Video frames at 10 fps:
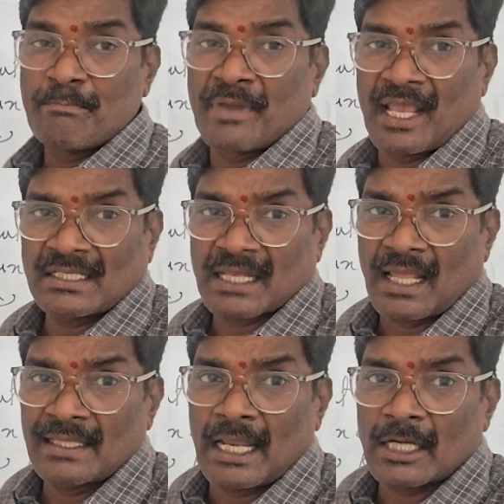Based
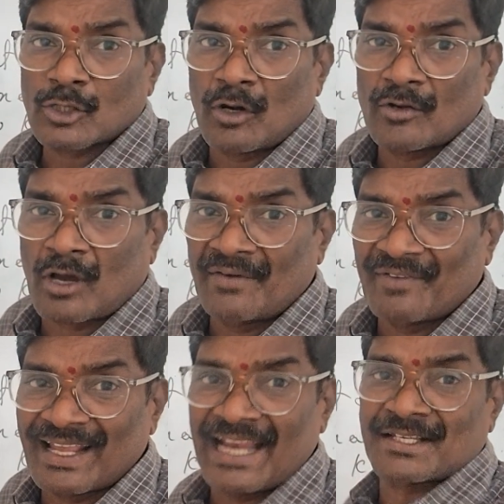on the electron
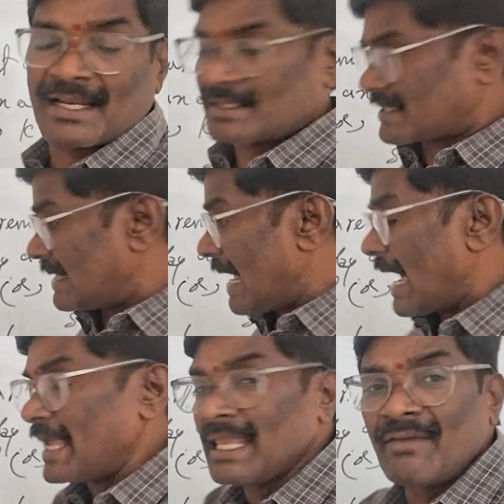configurations,
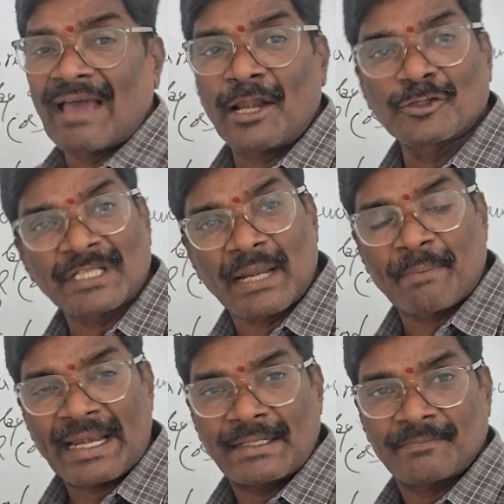IE values
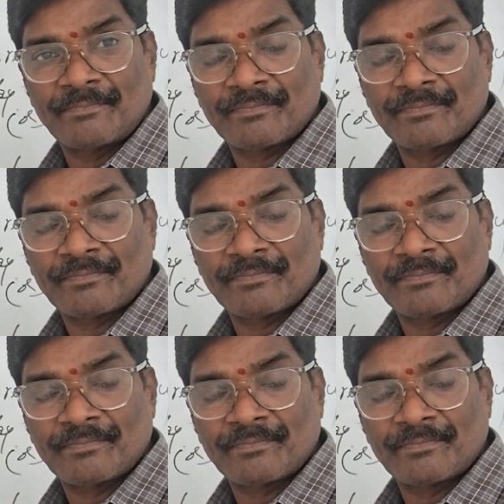depend.